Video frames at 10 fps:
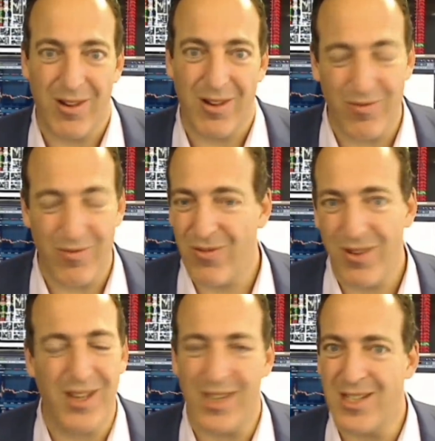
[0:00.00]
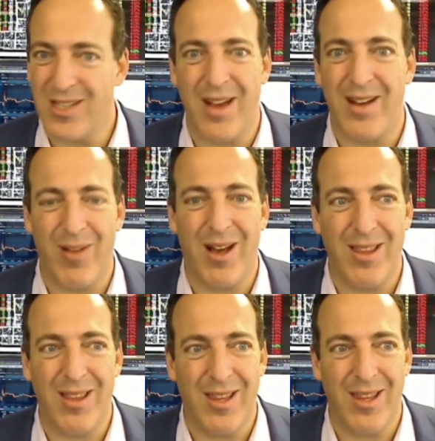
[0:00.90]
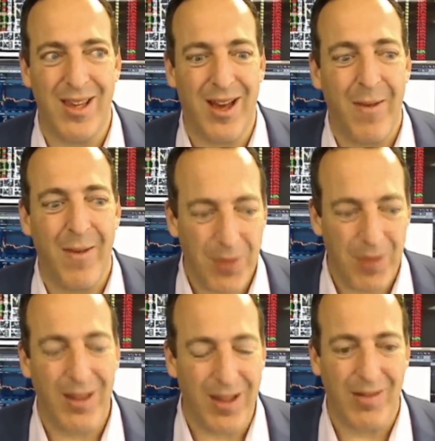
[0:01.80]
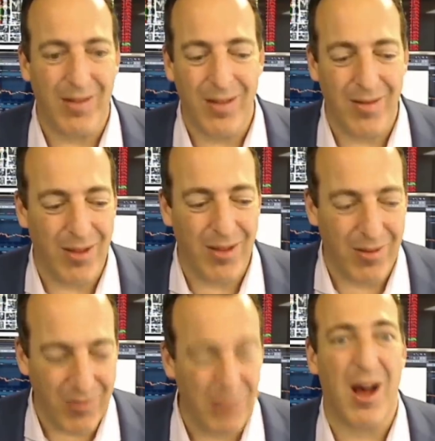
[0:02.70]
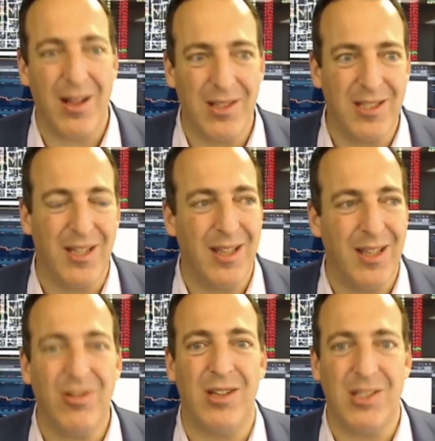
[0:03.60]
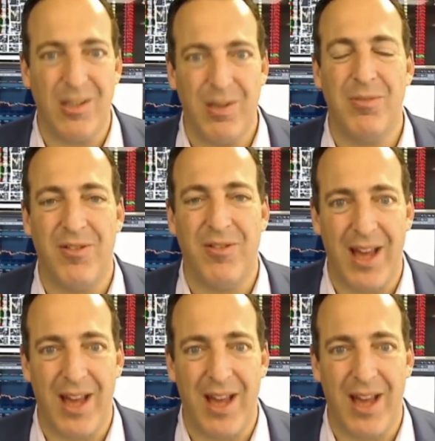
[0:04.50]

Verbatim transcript: we are really excited by the response and the interest that people